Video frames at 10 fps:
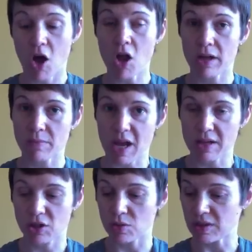him
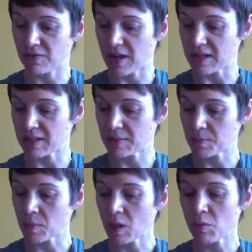that to his face.
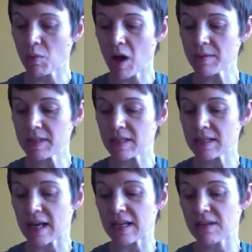But Mom says
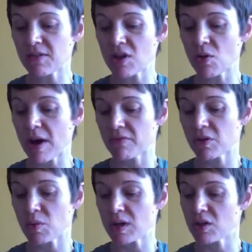that even though
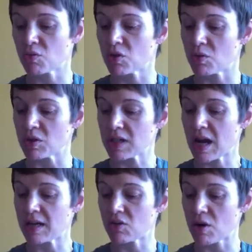everyone in the room was
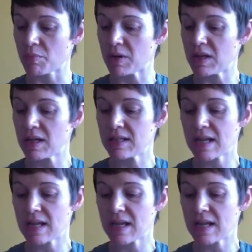kind of grumpy,